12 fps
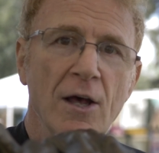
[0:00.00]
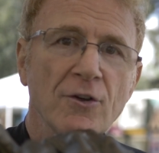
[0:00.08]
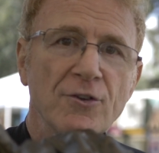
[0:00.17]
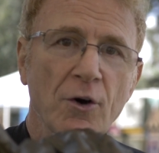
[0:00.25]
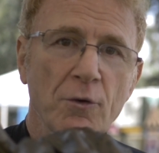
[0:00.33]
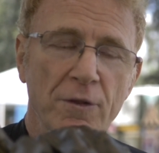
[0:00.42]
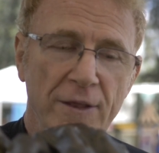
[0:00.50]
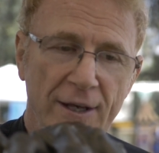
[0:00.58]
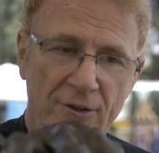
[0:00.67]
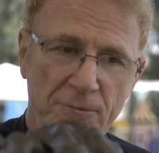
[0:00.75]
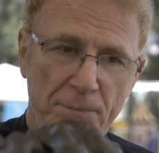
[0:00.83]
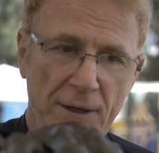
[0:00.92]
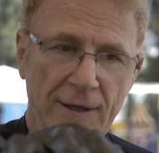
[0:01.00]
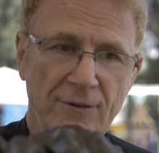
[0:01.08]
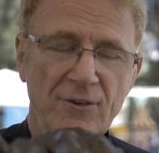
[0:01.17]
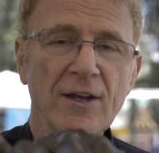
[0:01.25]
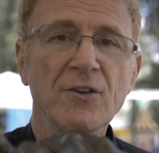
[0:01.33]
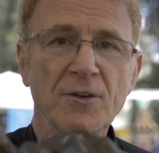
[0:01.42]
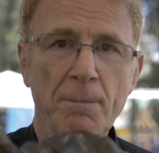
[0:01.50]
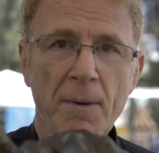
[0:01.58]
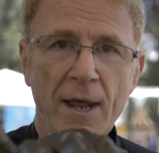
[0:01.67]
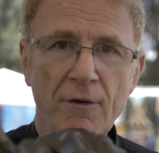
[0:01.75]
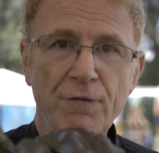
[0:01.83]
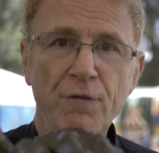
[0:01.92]
So this piece is a
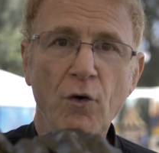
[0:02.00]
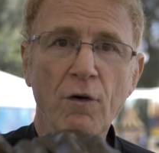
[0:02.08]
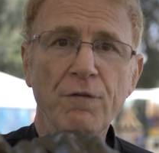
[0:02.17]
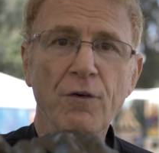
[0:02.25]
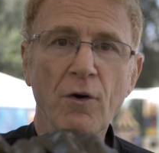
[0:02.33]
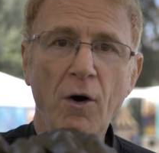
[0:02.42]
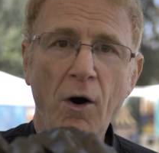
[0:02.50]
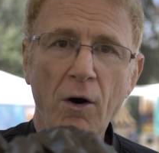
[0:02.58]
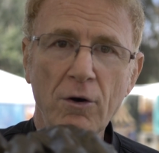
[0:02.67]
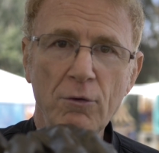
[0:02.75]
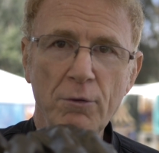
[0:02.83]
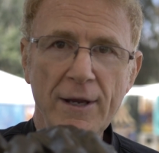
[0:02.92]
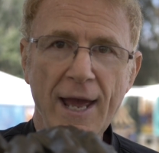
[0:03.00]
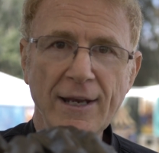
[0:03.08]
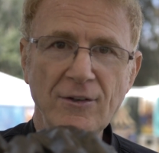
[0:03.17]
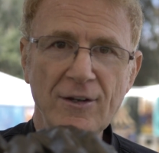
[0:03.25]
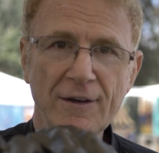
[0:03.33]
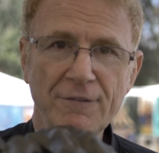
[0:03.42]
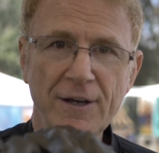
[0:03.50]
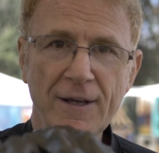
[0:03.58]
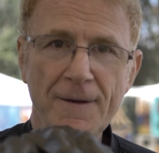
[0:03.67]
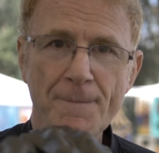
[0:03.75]
metaphor for all creativity,